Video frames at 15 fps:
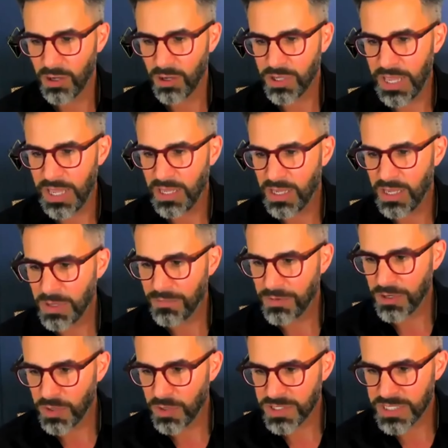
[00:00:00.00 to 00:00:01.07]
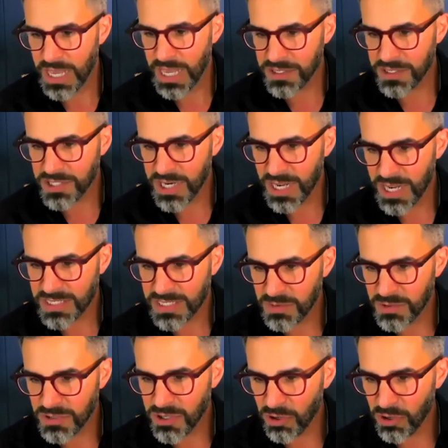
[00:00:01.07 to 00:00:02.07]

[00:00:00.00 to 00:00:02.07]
Okay, I'm having a quick scan of the chat, see what's